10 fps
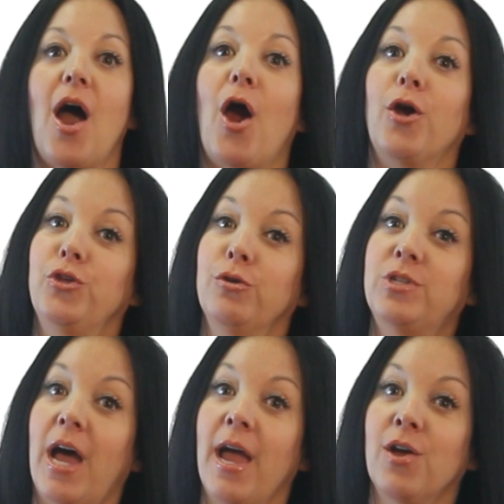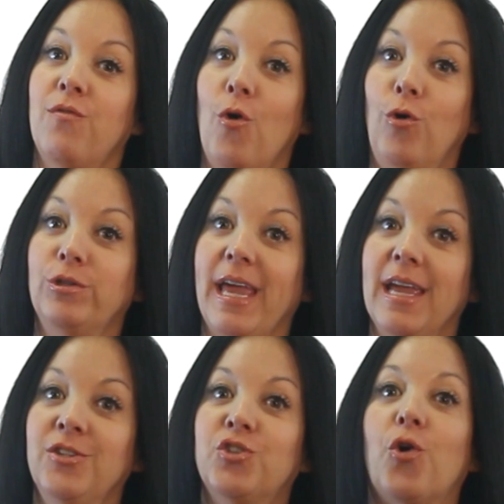Are you dying of old
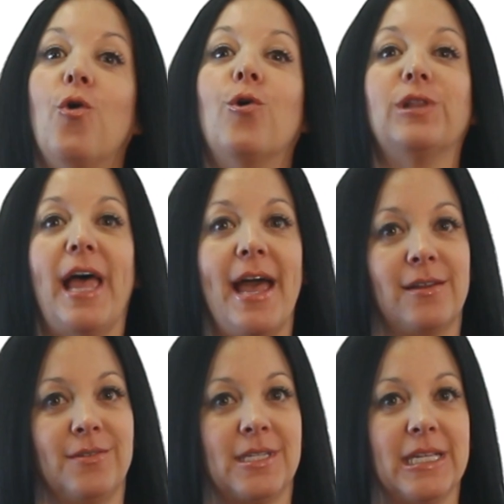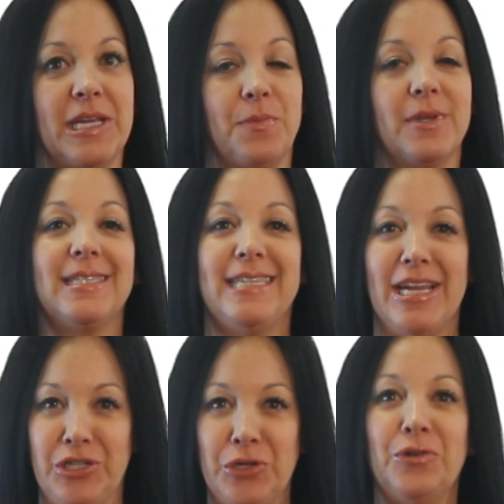age or lack of sleep? Stay
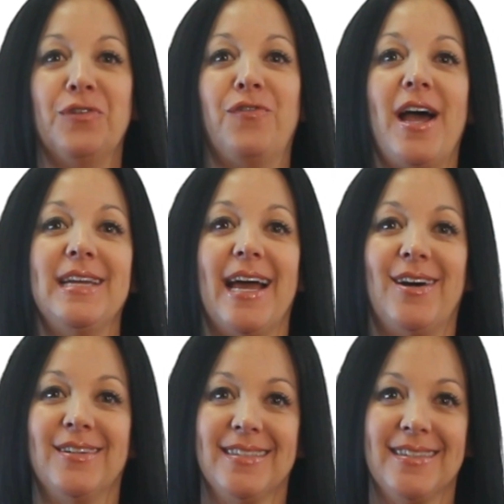tuned to find out.